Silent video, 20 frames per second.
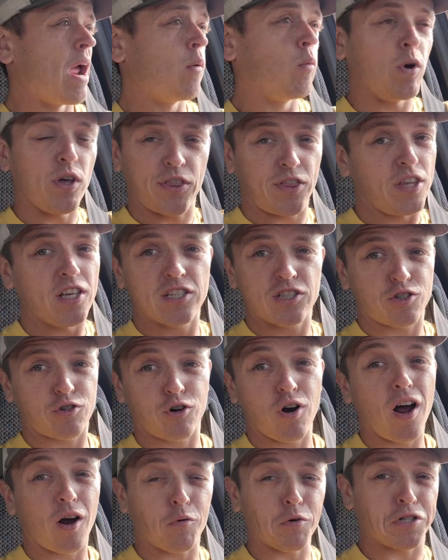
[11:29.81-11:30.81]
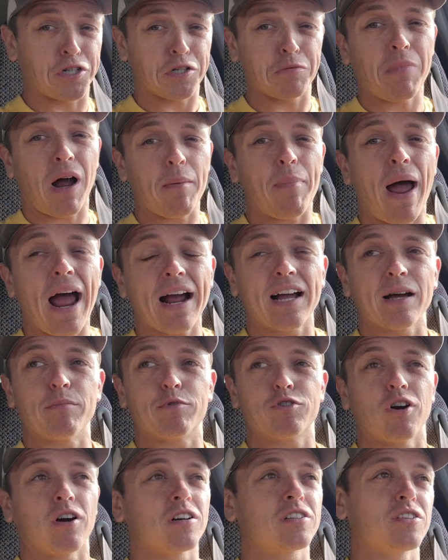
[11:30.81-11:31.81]
and with this truck, which is my
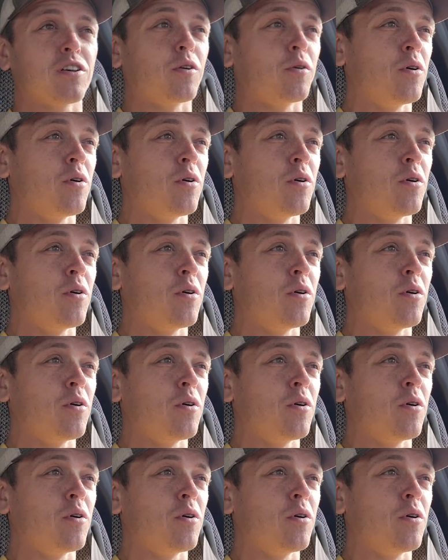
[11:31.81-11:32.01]
backup truck.